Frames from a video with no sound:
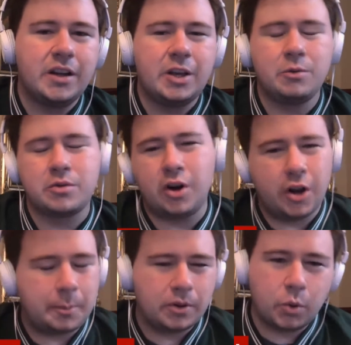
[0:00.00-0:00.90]
He was called
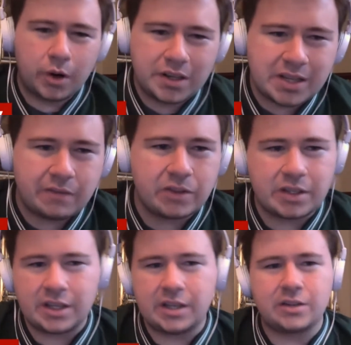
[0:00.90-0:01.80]
up in
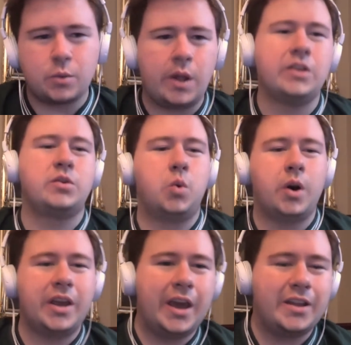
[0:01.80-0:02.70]
2017 as well as
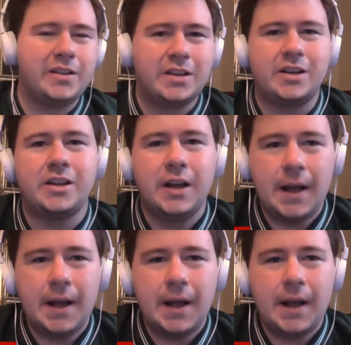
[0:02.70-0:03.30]
2018,